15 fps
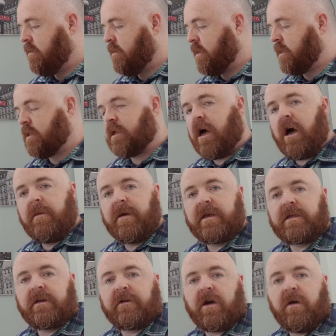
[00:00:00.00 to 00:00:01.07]
the
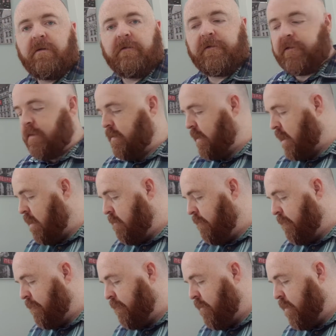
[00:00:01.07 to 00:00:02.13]
psalmists are going they're going
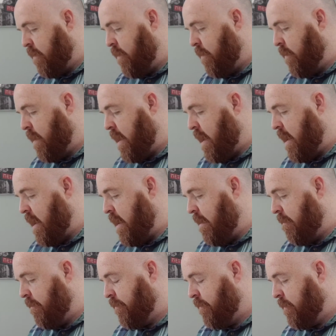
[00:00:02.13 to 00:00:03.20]
through
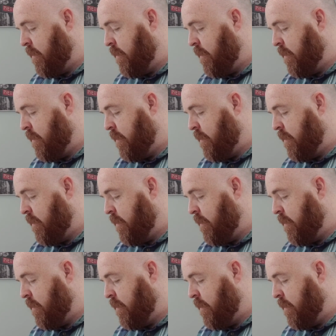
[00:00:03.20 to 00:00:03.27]
um,